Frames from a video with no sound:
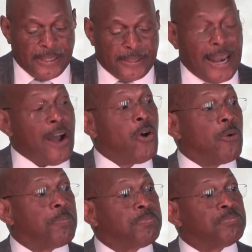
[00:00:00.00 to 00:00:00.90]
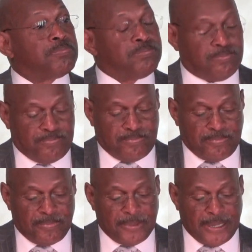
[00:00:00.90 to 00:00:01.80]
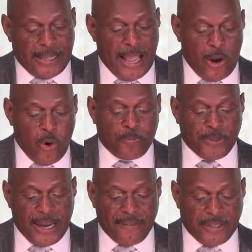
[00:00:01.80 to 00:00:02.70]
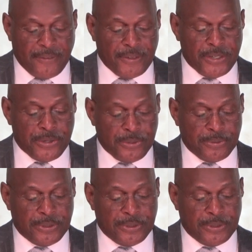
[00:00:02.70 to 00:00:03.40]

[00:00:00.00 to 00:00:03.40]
that I hope that I've given you